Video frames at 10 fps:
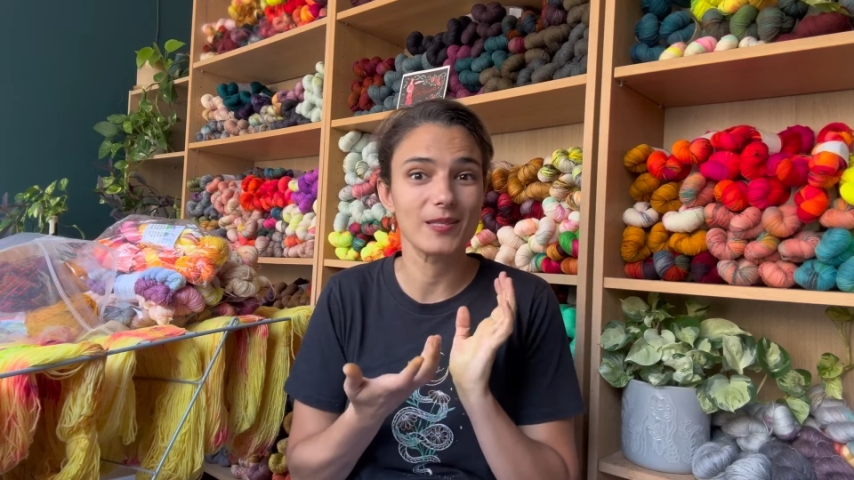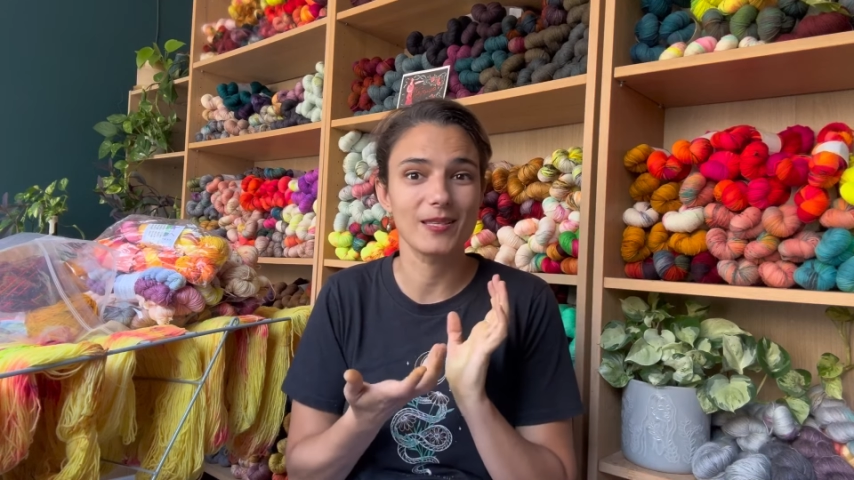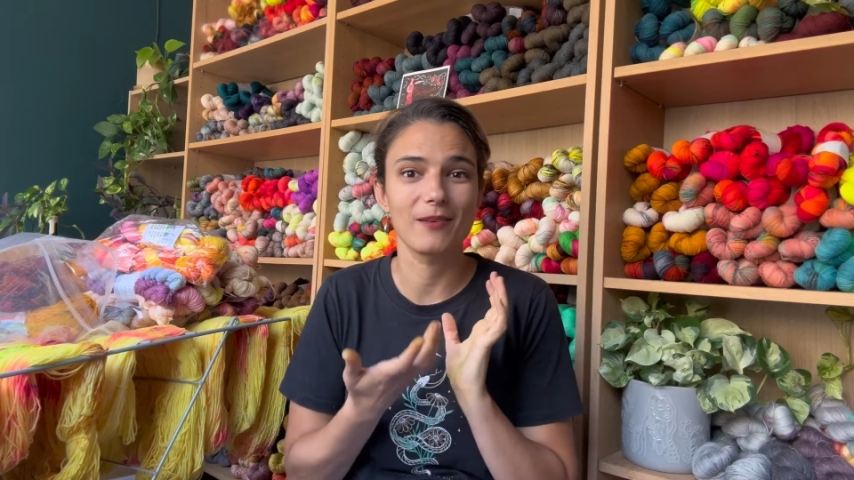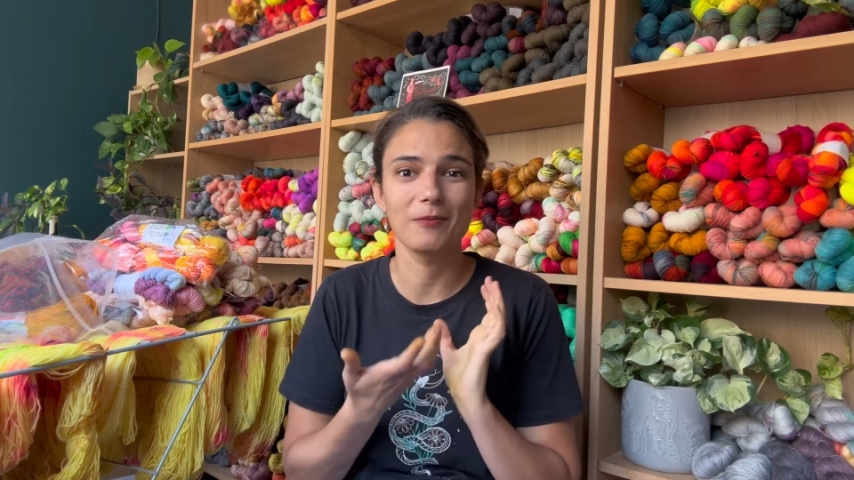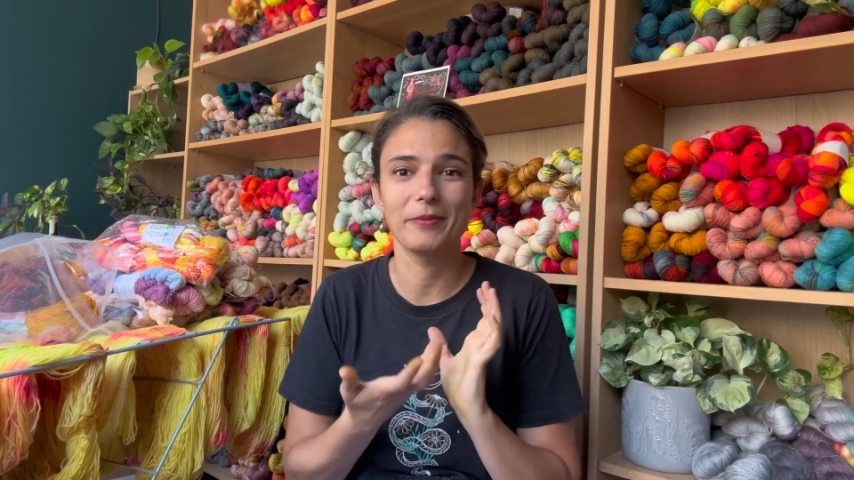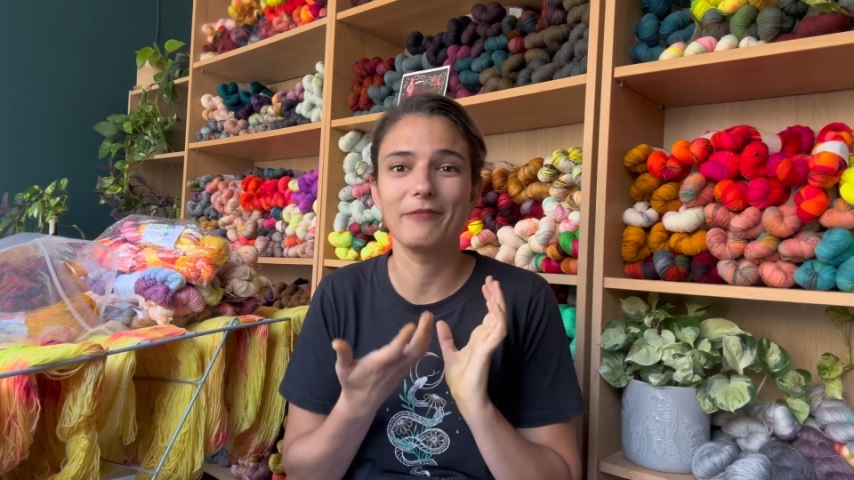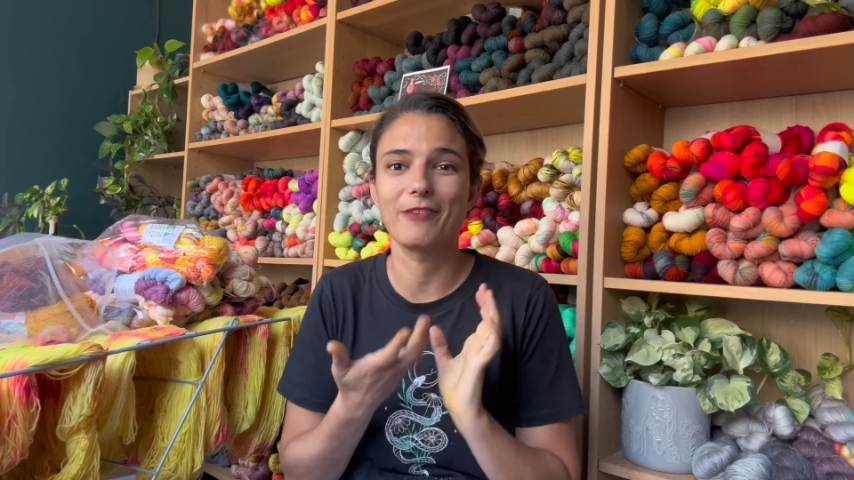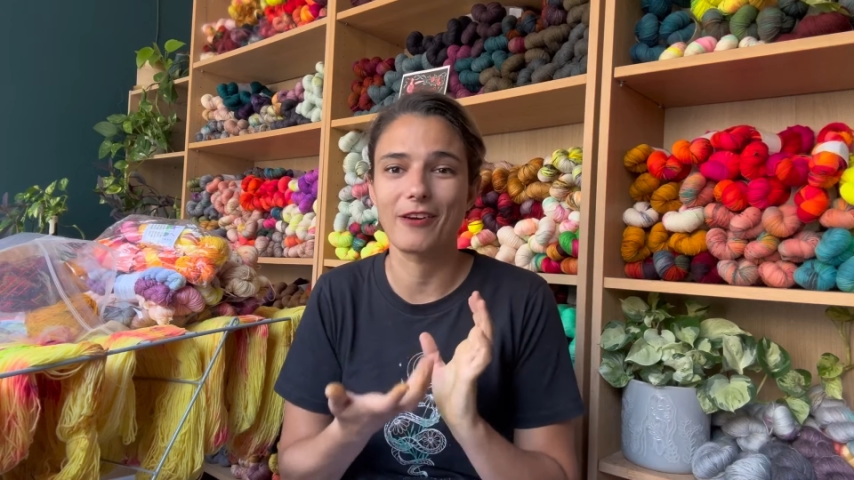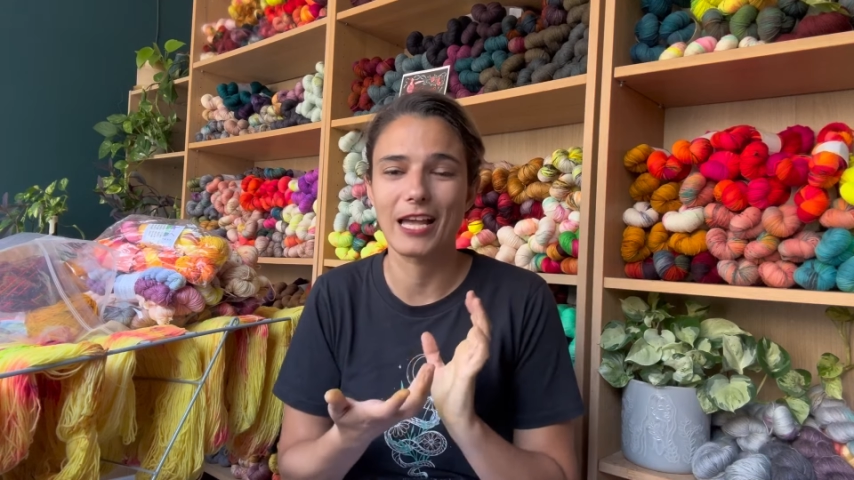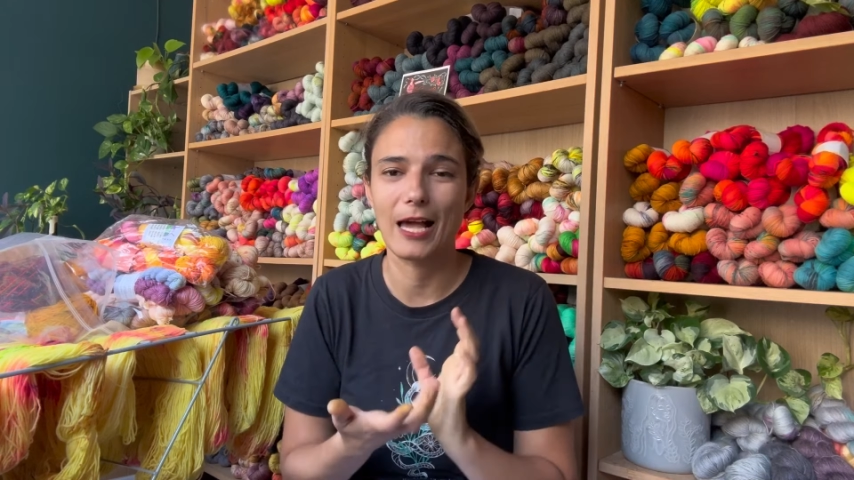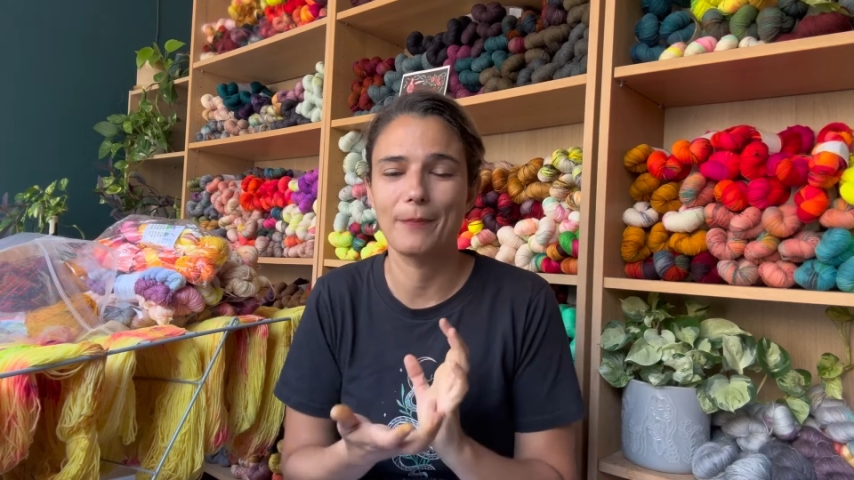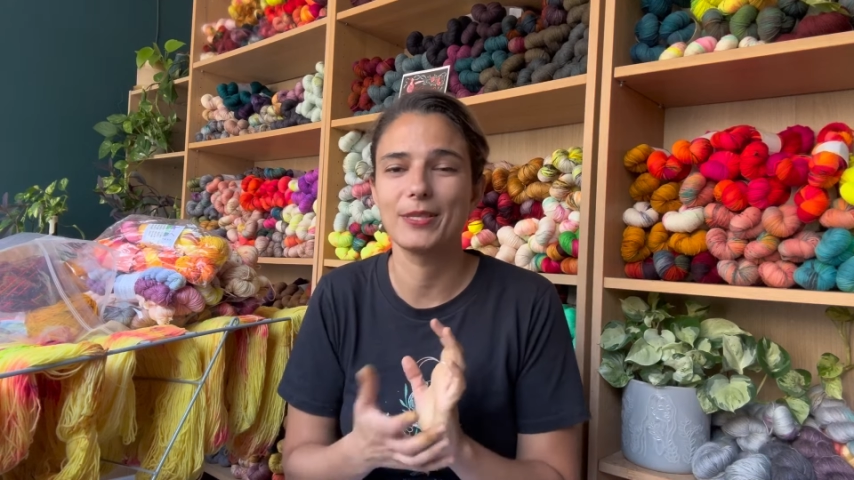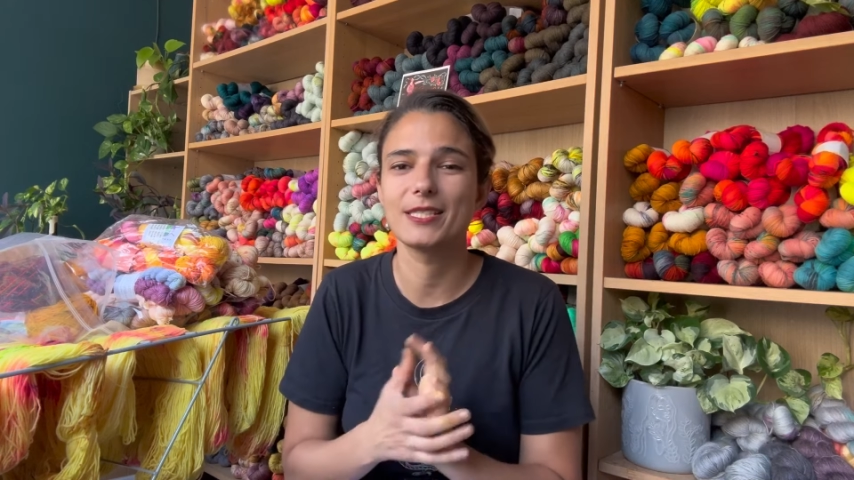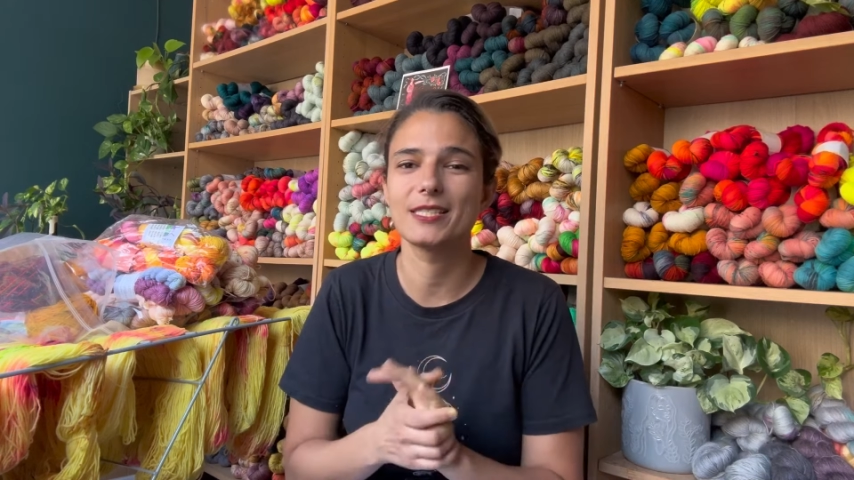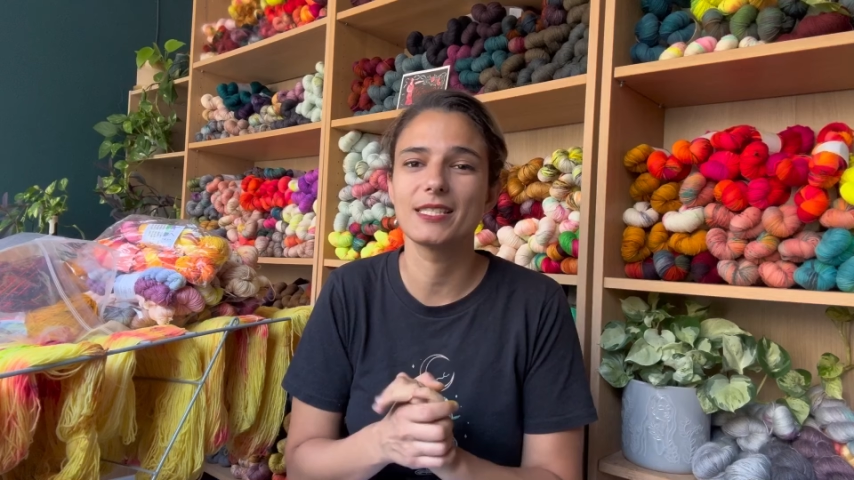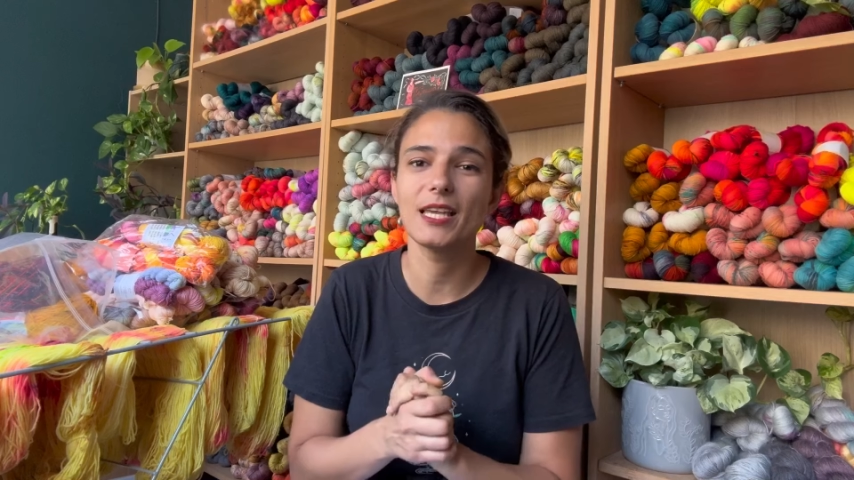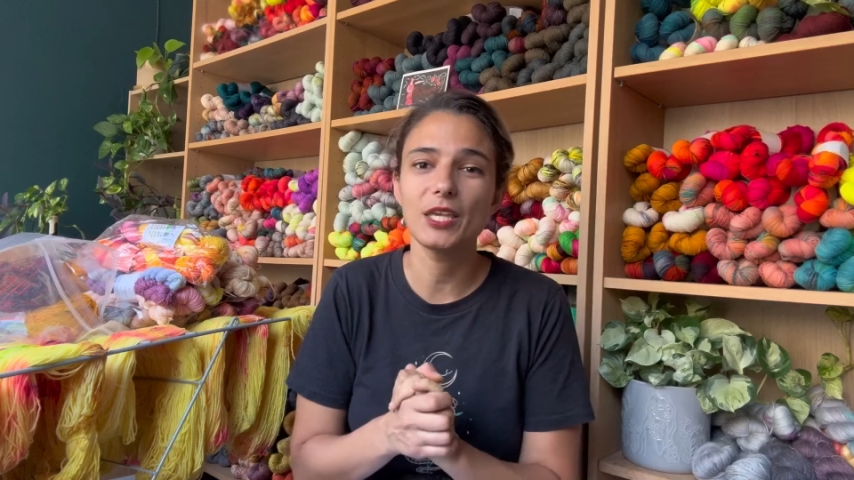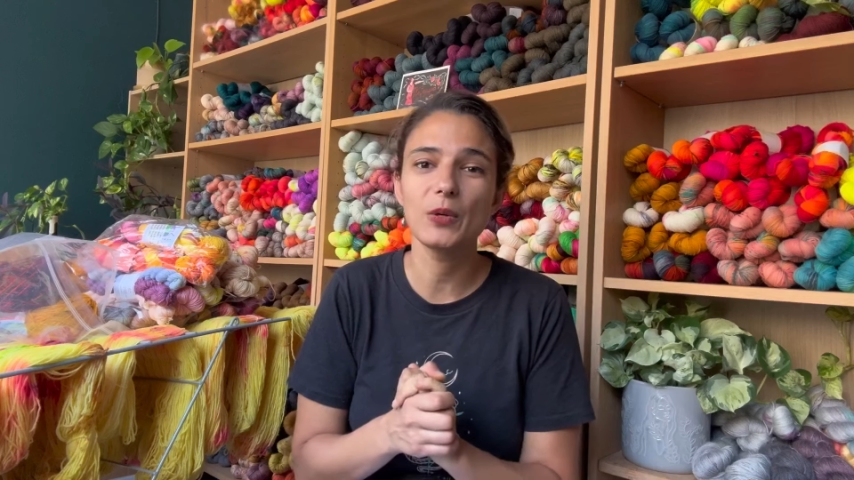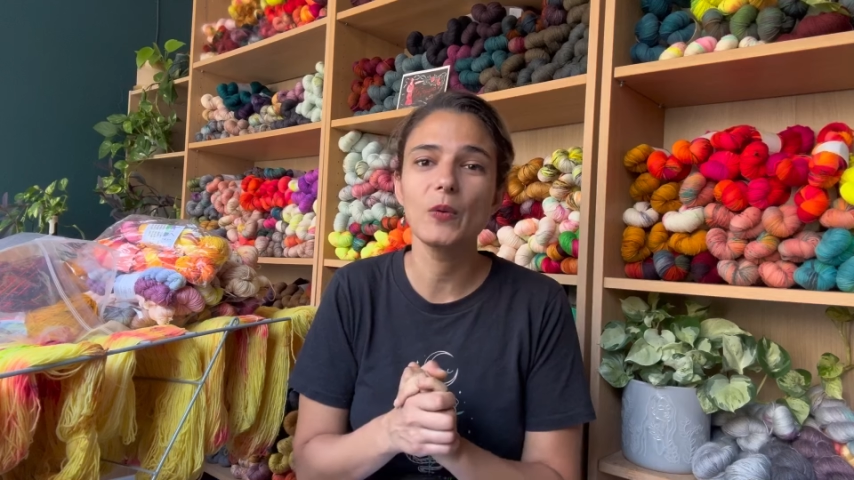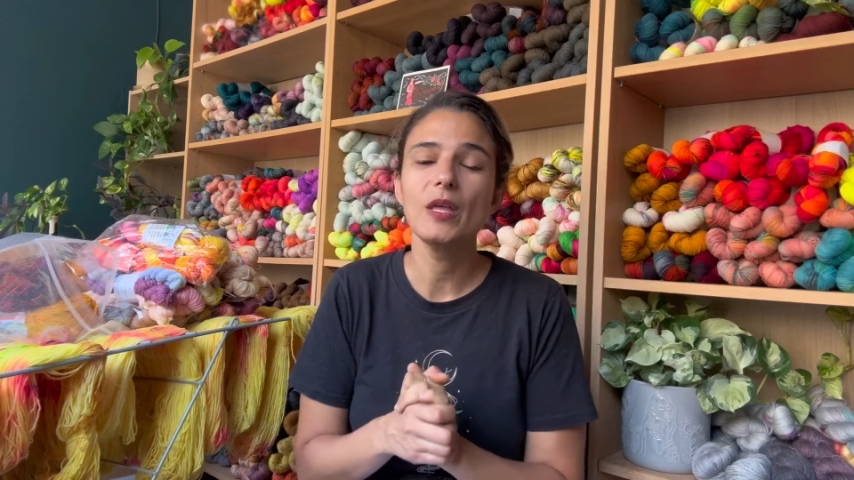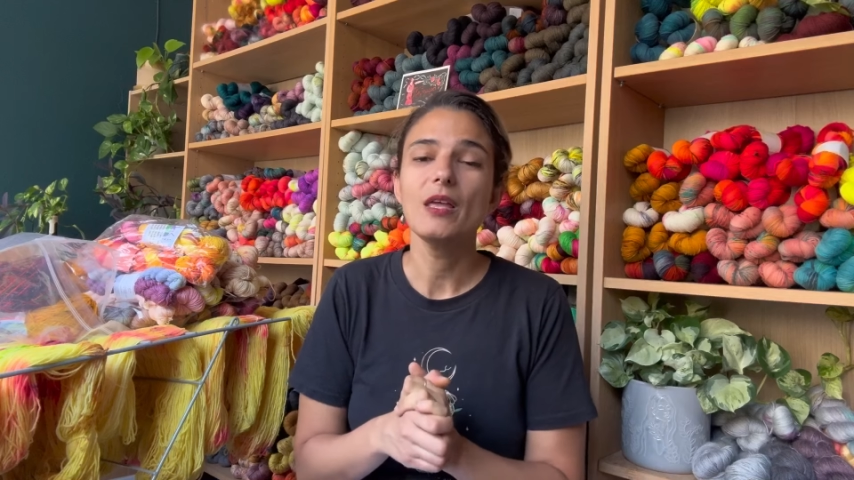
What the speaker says: so I'll be very happy to see you.